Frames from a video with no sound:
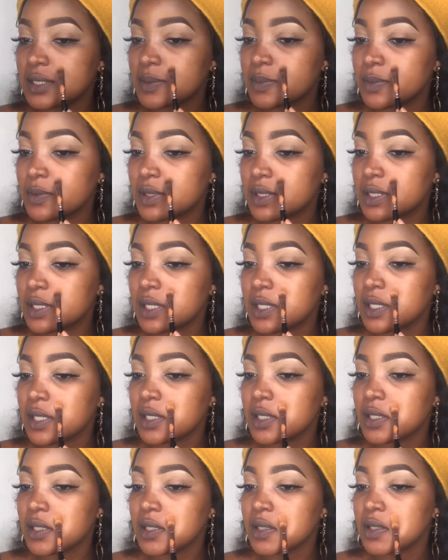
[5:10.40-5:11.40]
put it here.
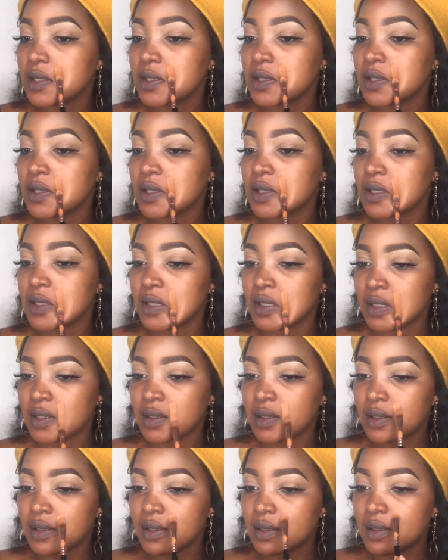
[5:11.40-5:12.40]

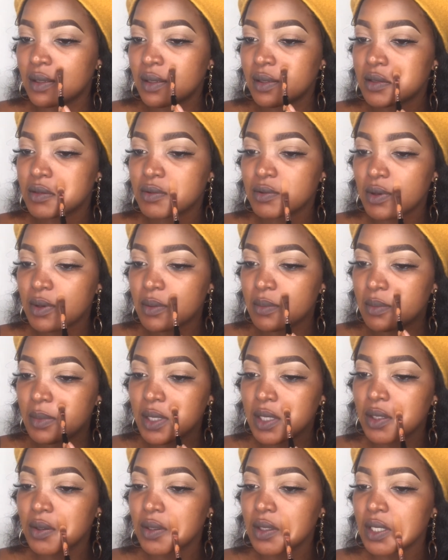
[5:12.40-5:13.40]
So
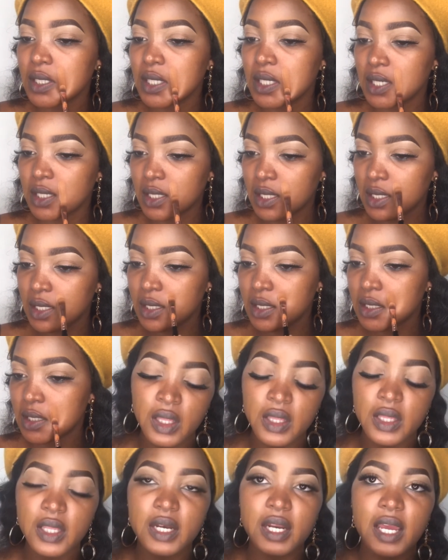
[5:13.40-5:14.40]
mahogany.
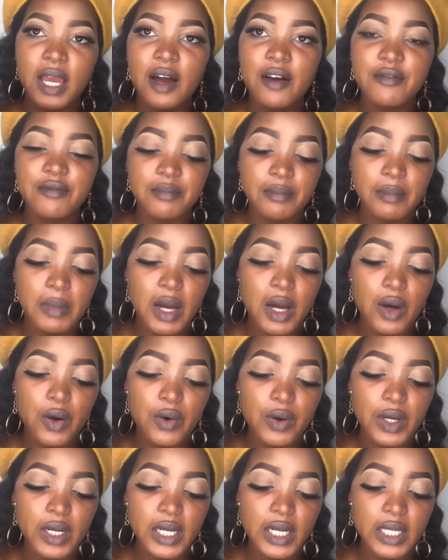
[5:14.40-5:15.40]
Then I have
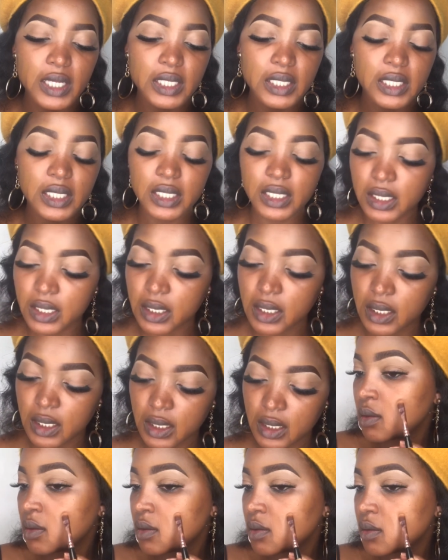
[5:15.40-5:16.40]
mahogany.
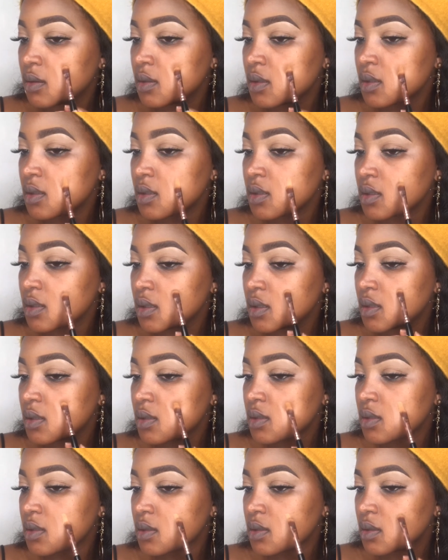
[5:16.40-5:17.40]
This
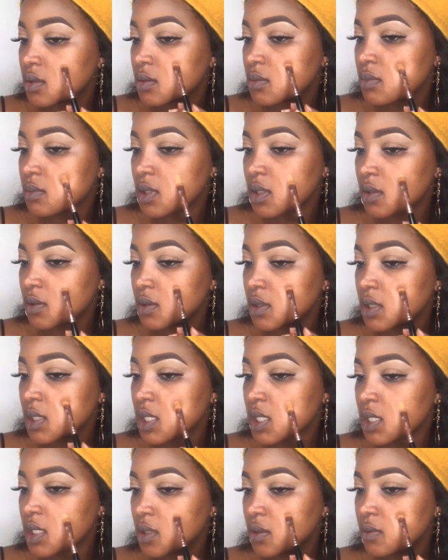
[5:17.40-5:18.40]
is
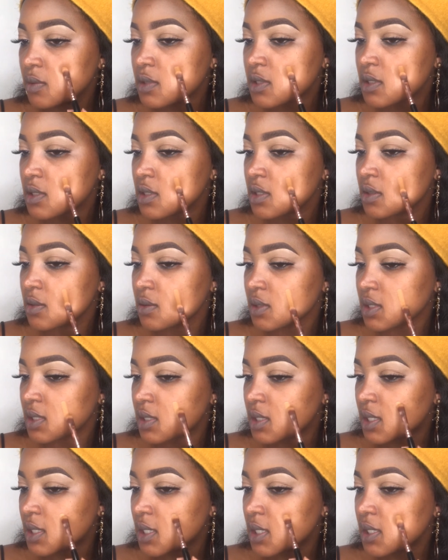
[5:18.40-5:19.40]
mahogany, which
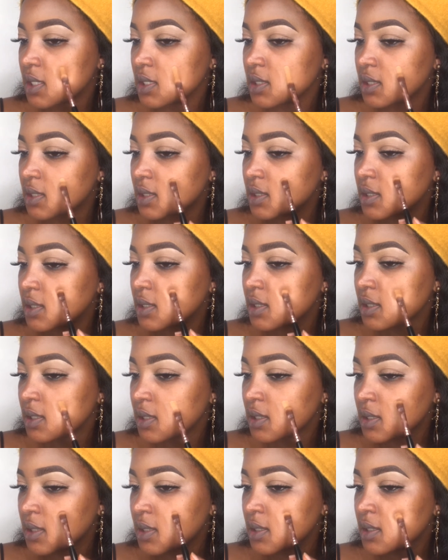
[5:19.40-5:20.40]
looks nice.
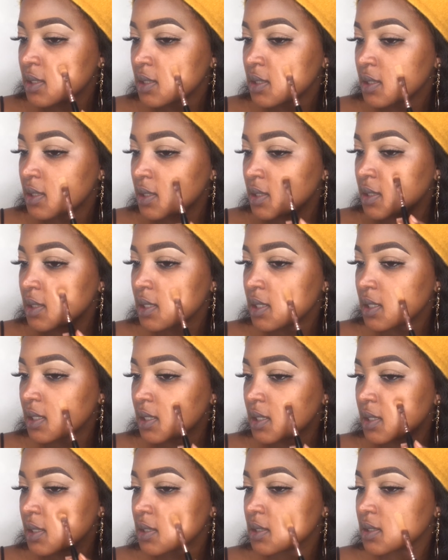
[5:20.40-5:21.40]
I like
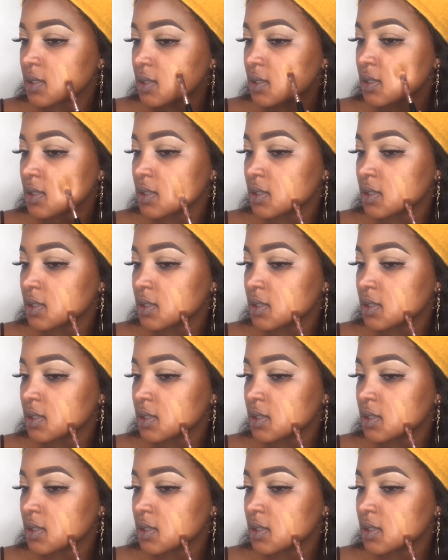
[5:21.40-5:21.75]
this.